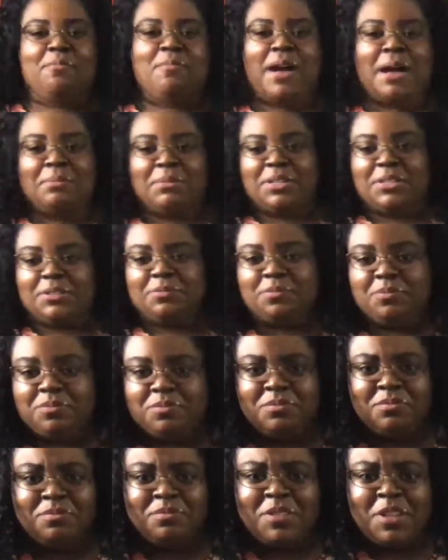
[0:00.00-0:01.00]
Mama!
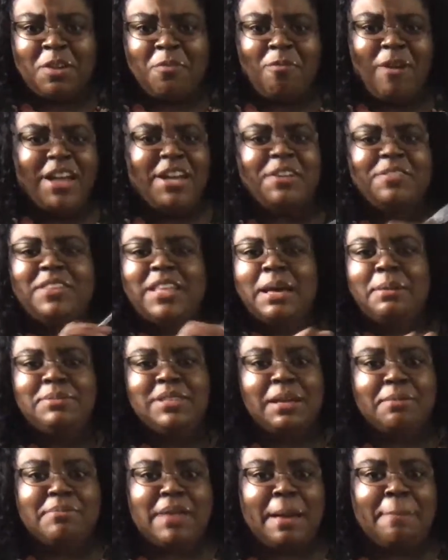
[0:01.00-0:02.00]
Why your thumbs
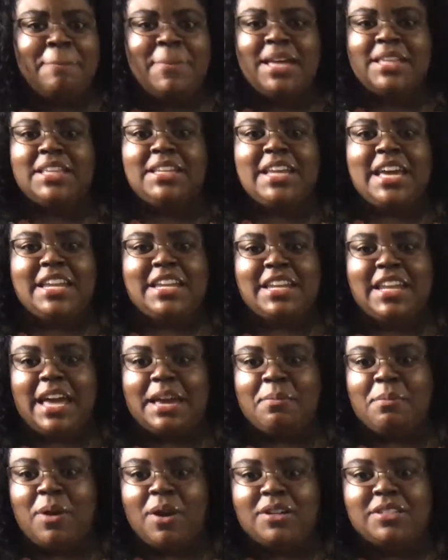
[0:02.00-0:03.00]
up not melanated like
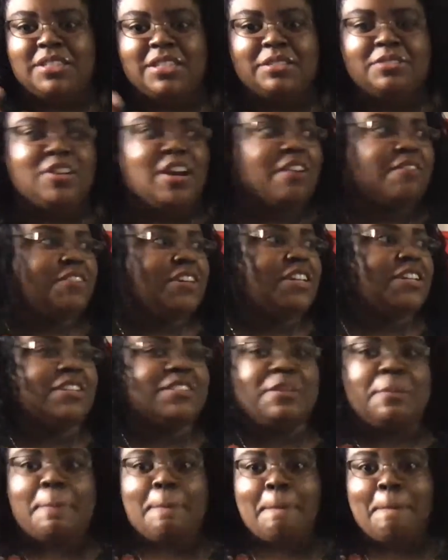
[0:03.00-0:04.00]
Marks and Jarvis?
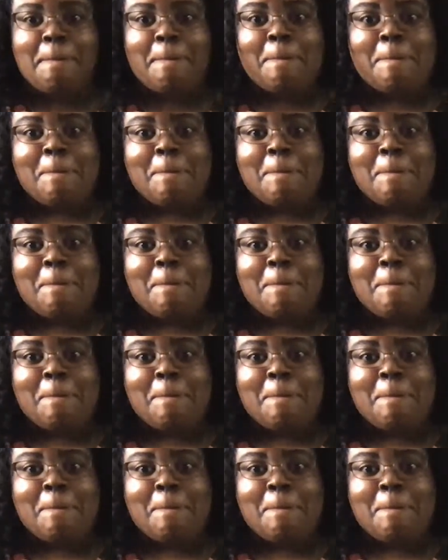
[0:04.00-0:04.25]
I